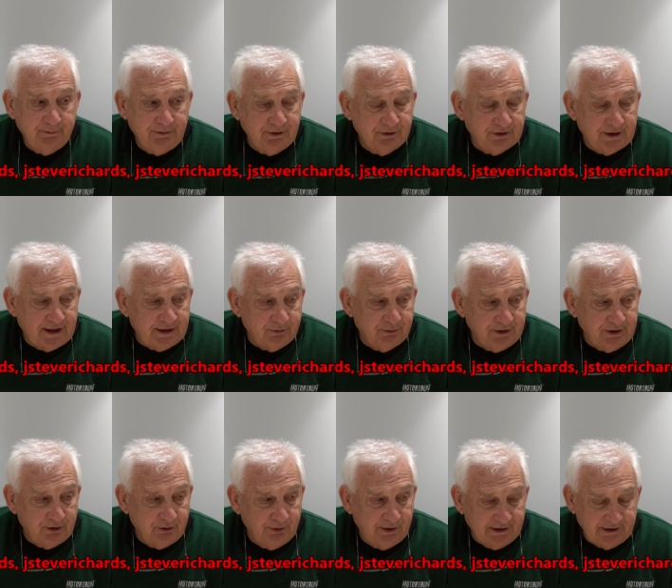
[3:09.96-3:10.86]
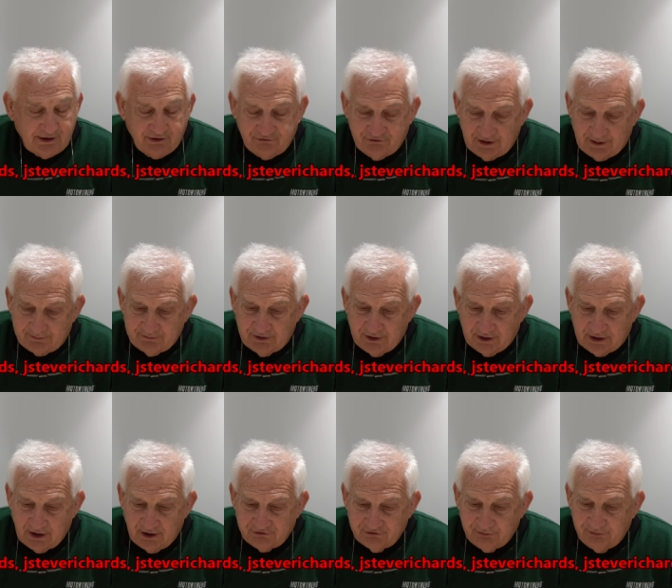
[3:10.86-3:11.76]
build equity quick, except uh,
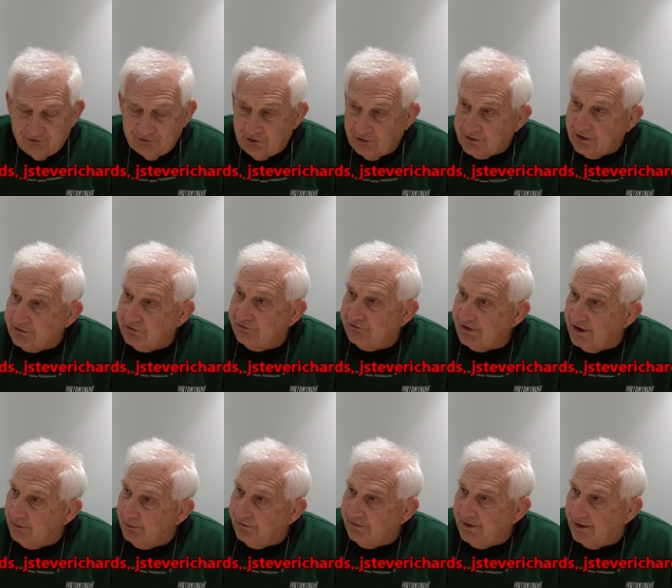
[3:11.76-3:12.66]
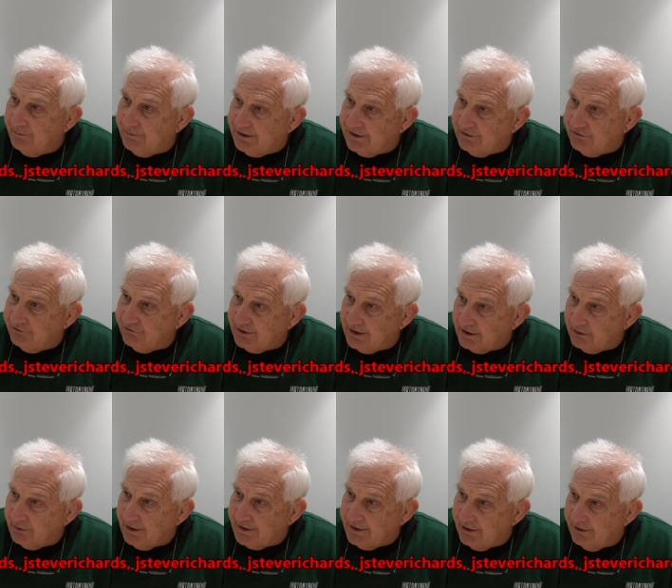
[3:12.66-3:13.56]
customers don't understand what that means. How
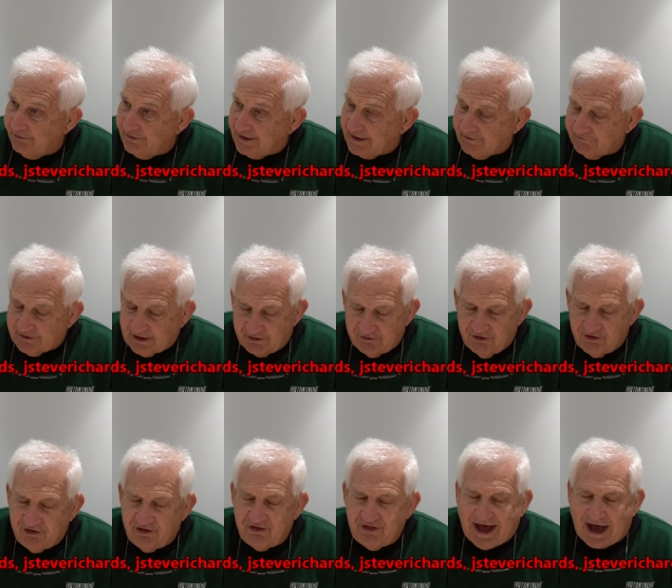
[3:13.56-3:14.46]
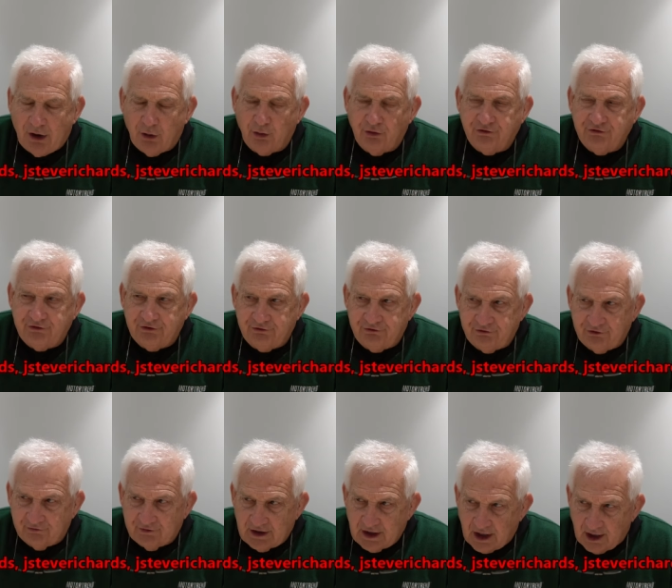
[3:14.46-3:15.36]
do I know that? I've gotten thousands
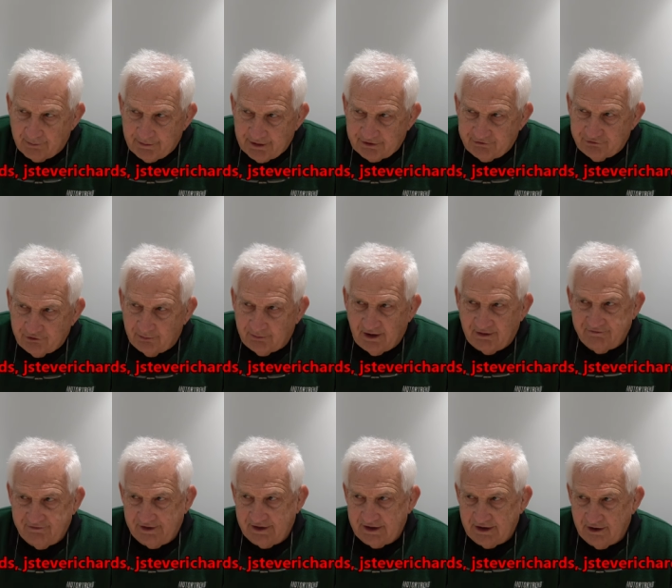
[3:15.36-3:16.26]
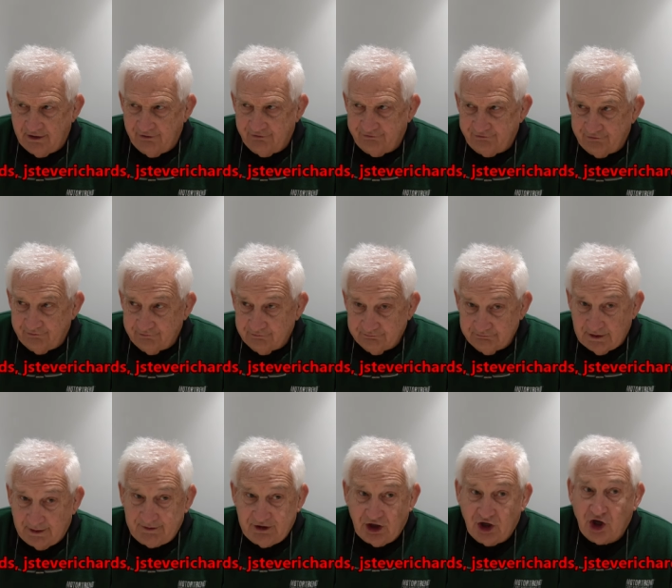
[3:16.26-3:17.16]
of comments on my videos.
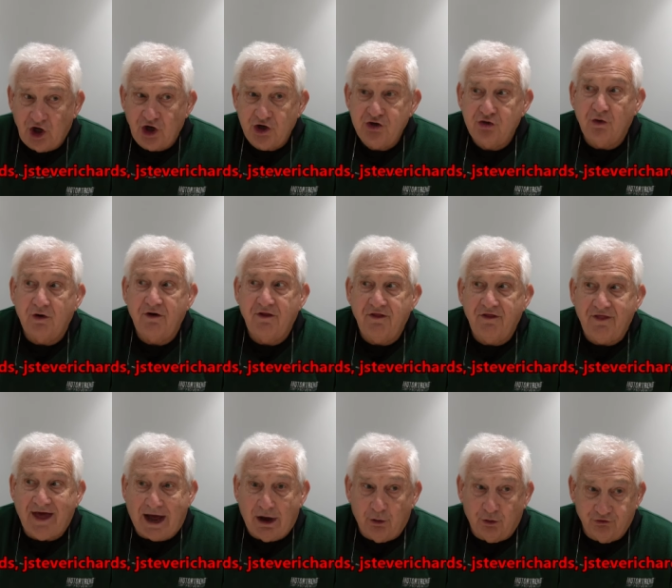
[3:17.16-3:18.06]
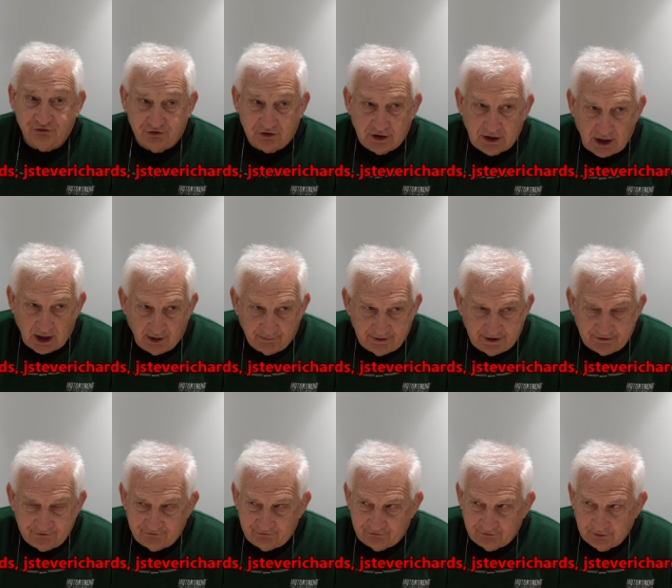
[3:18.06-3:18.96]
Maybe one hundred thousand
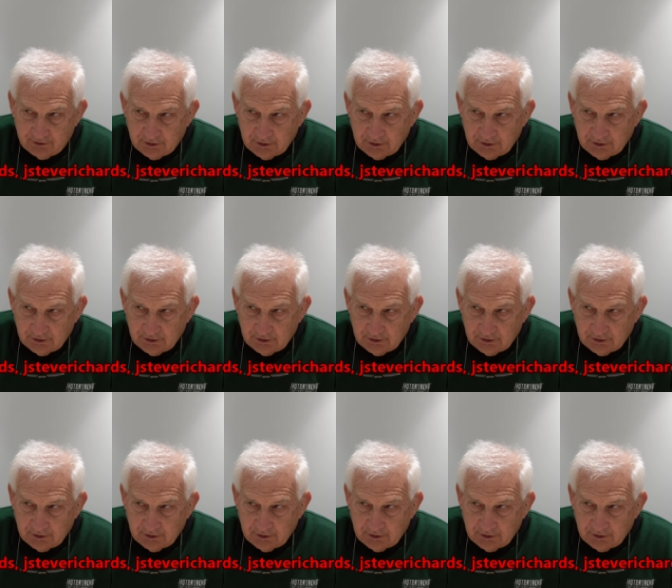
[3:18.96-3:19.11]
comments.